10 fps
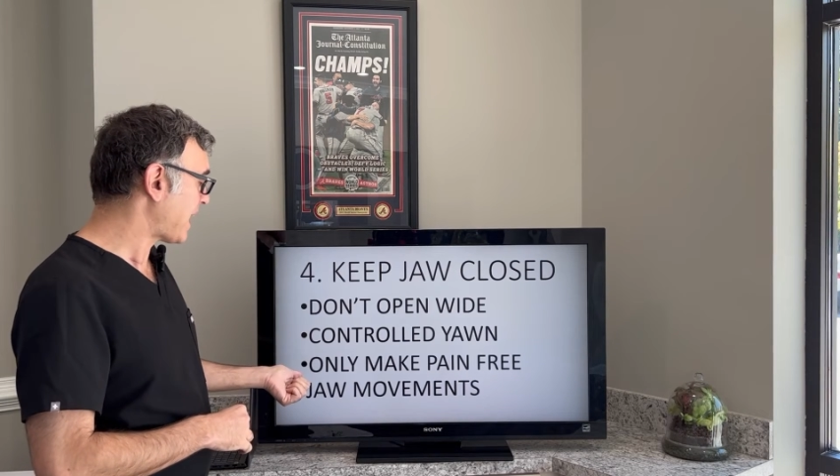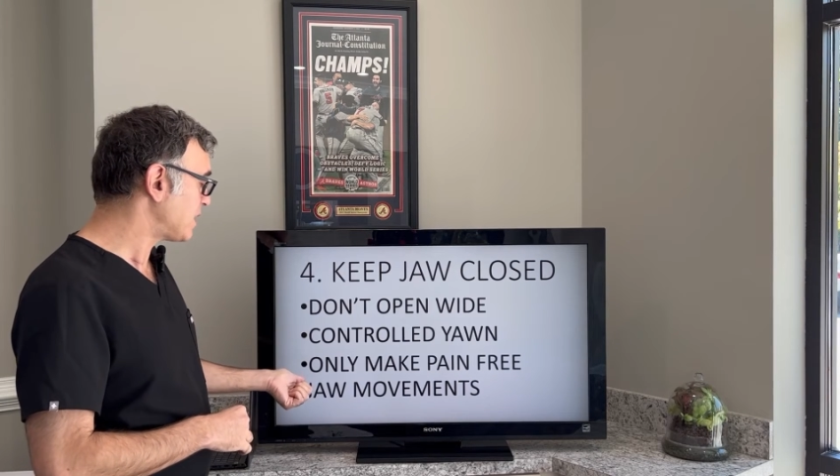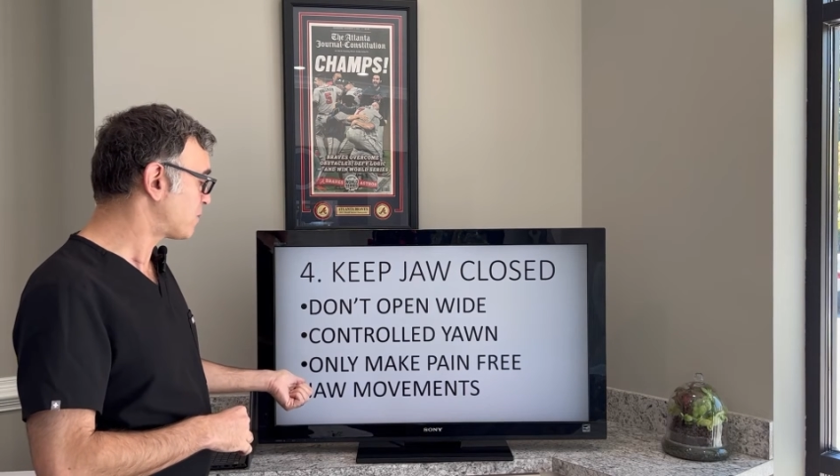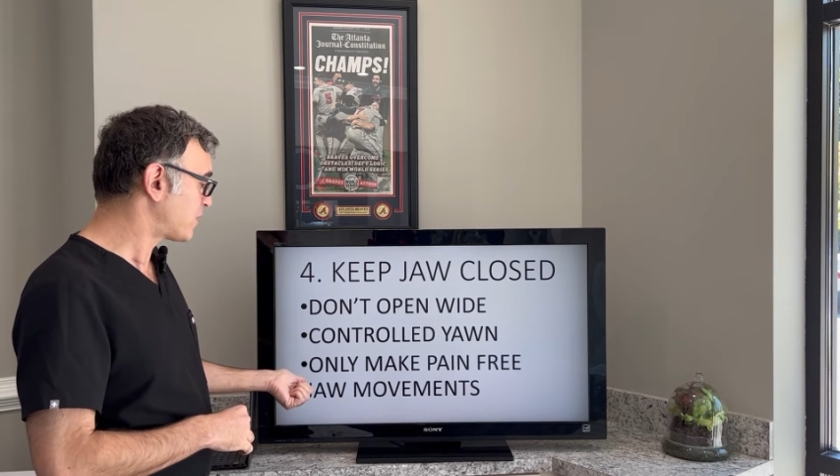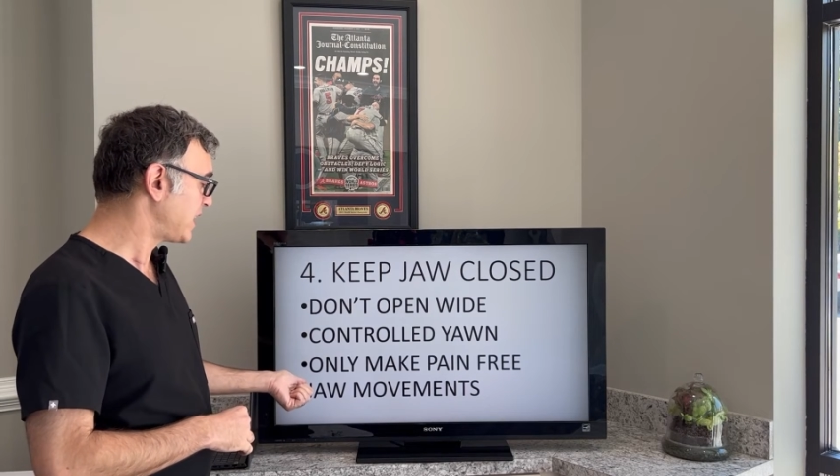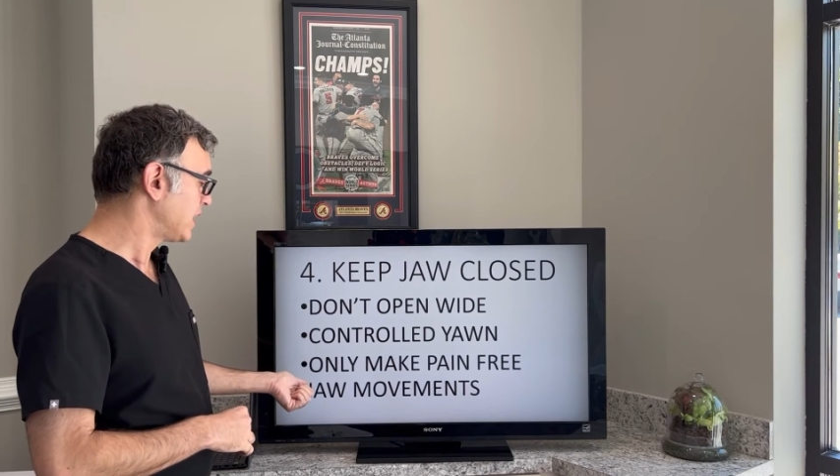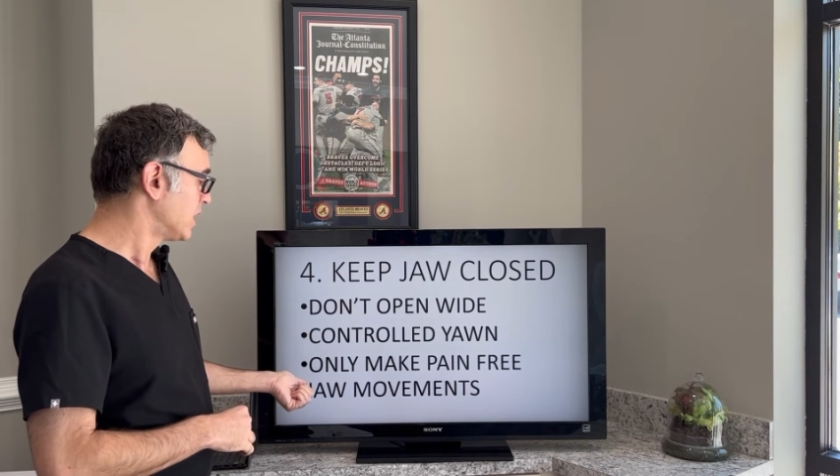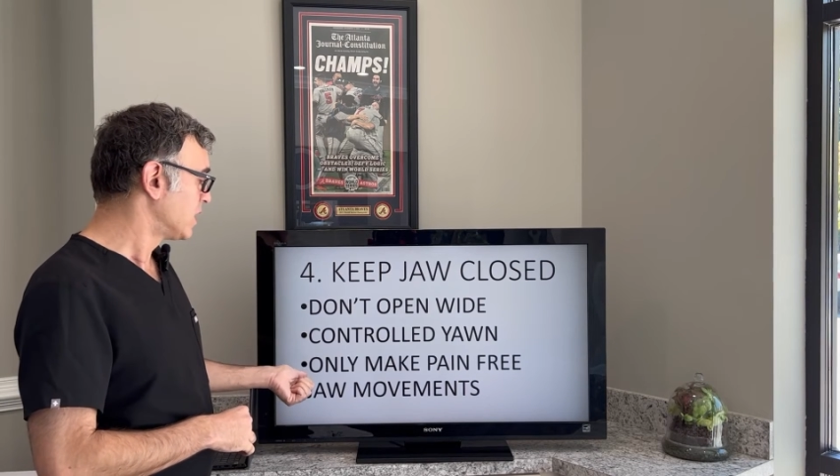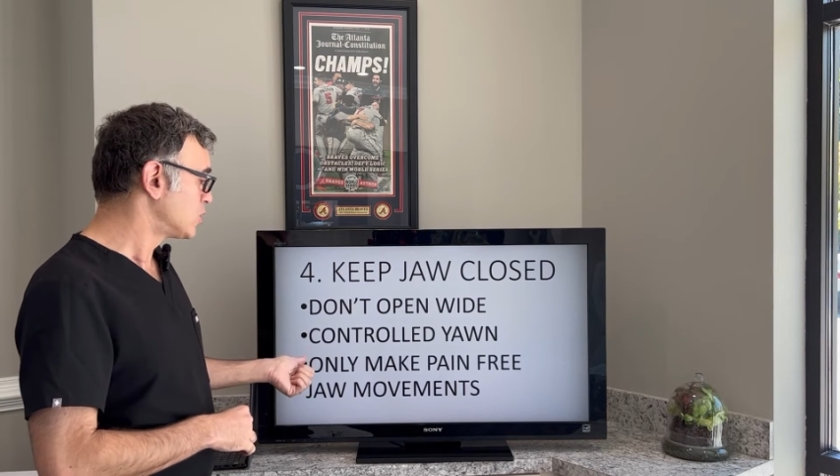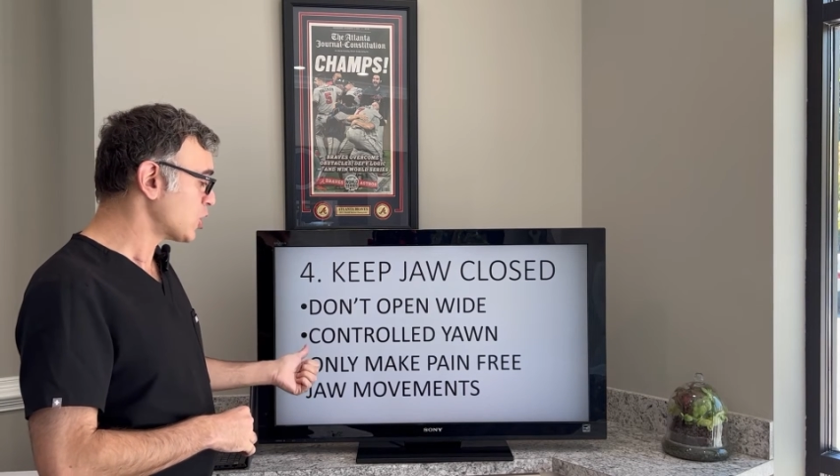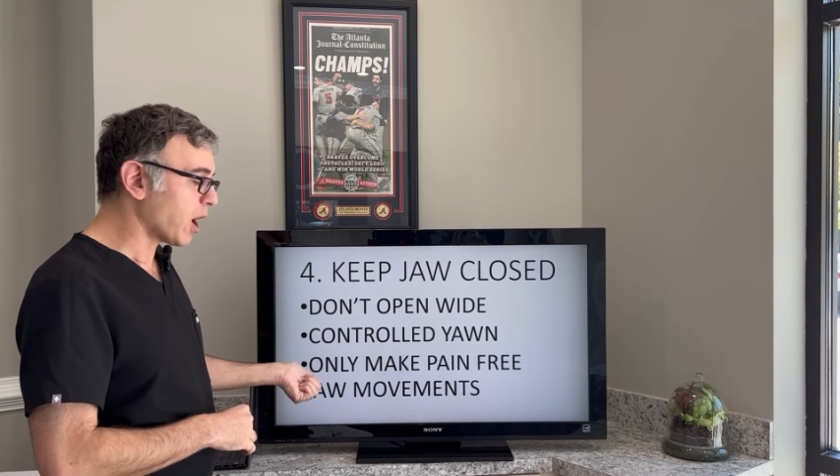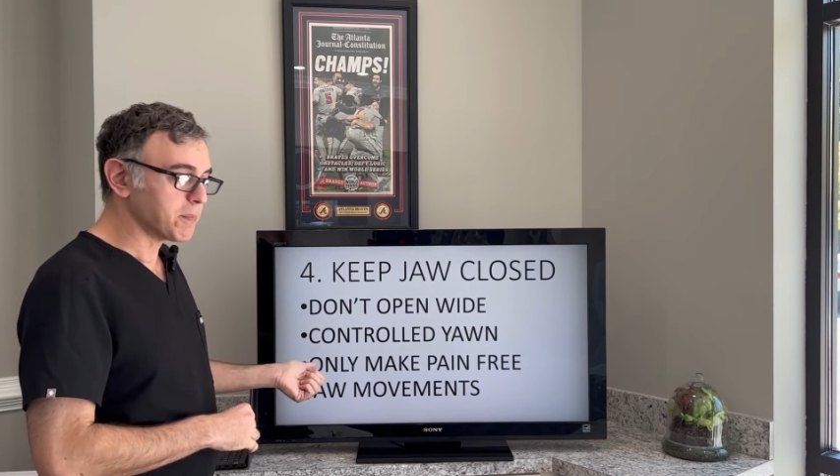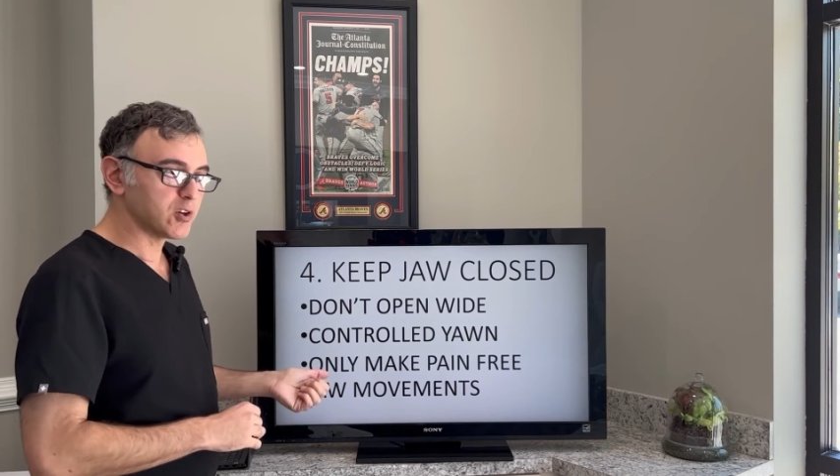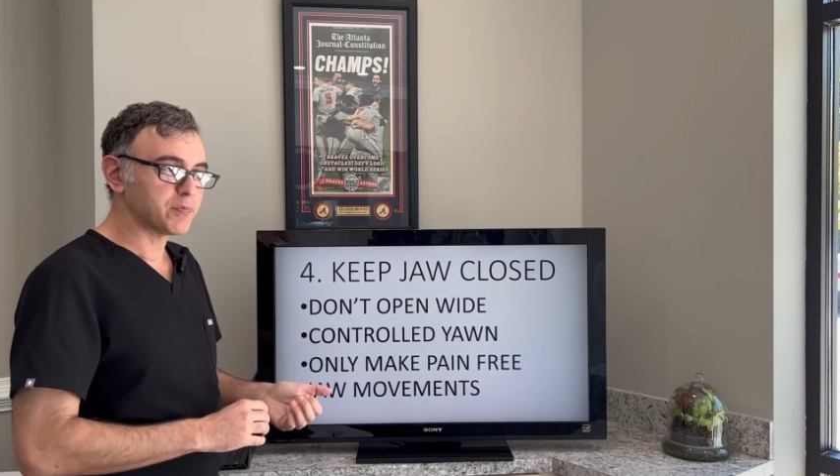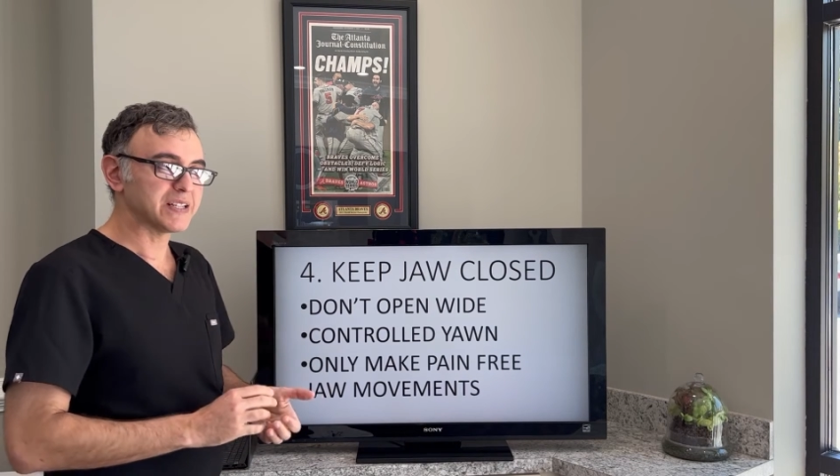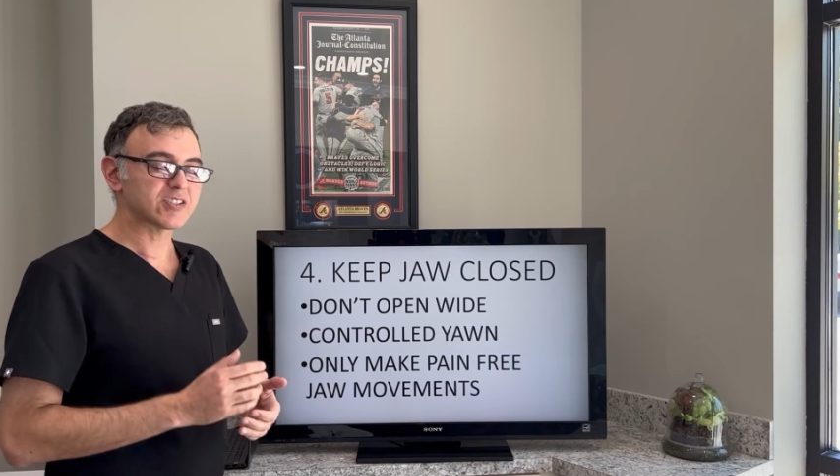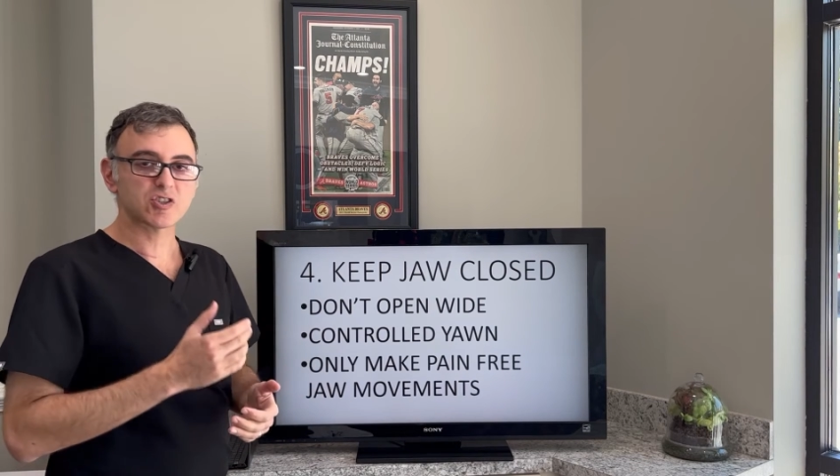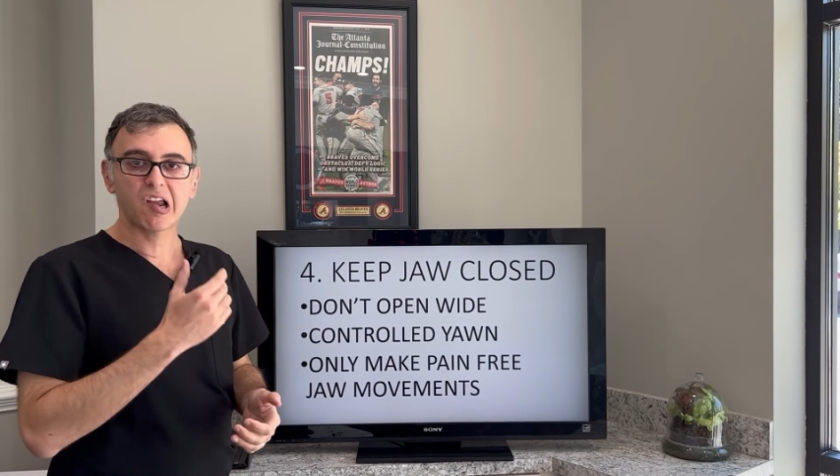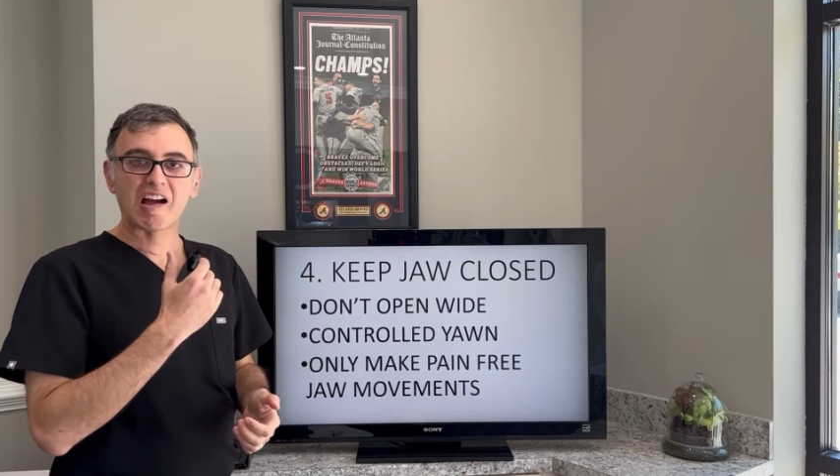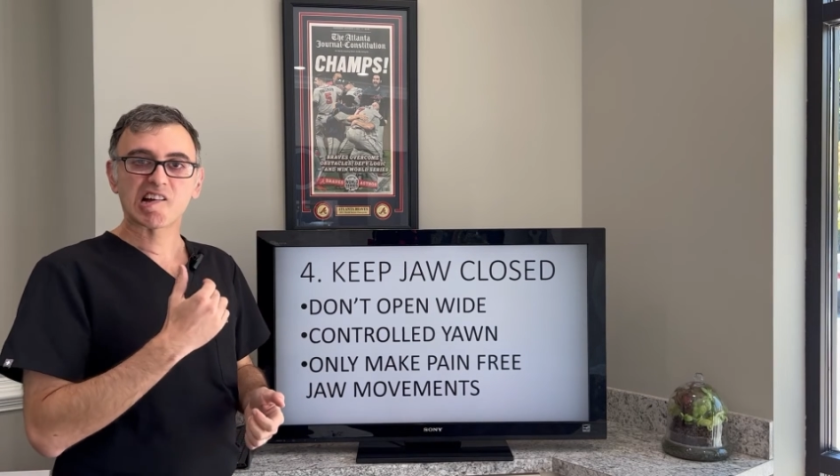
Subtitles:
pain-free jaw movements.